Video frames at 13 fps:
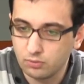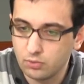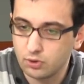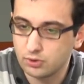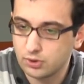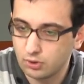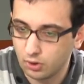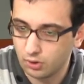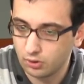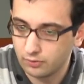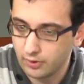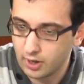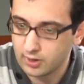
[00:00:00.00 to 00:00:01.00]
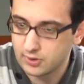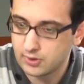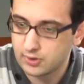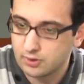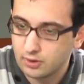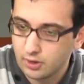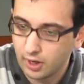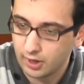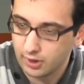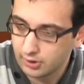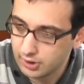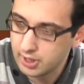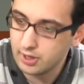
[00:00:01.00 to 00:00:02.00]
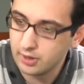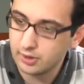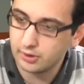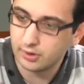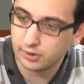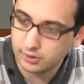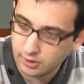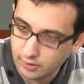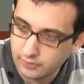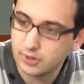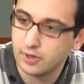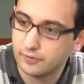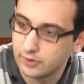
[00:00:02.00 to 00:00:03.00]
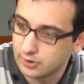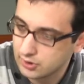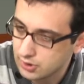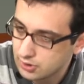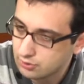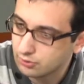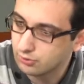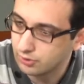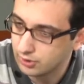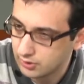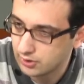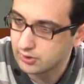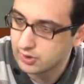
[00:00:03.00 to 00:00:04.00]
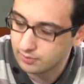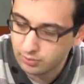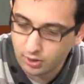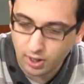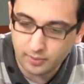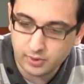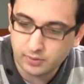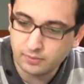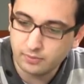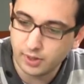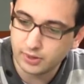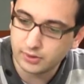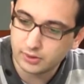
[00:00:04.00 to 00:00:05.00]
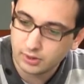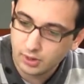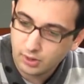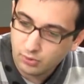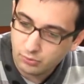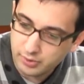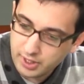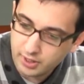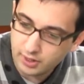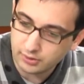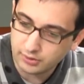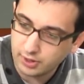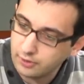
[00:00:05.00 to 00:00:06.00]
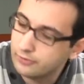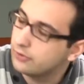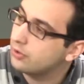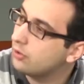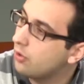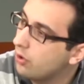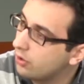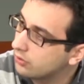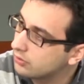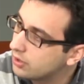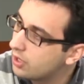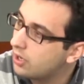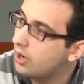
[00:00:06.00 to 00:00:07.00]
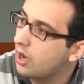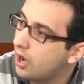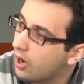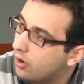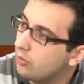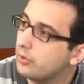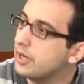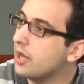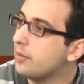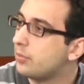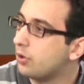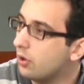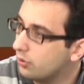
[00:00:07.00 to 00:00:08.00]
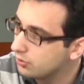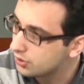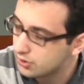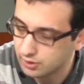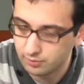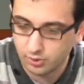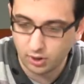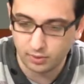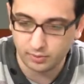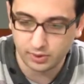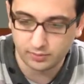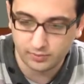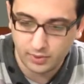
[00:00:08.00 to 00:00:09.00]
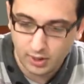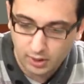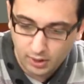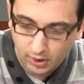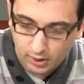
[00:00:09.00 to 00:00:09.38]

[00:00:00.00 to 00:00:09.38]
Almost all of us agree that if this is true, it's a problem, but we differ on how we approach the problem.